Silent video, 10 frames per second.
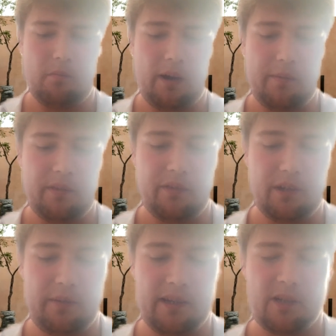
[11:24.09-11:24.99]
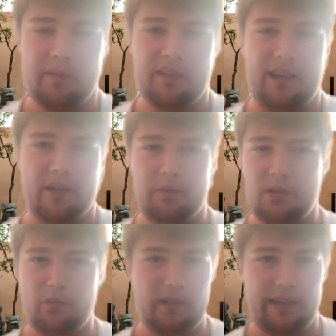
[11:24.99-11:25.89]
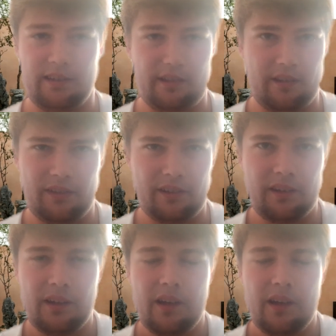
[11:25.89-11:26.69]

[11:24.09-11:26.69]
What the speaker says: might be the first manager to be sacked, which is ridiculous, I think.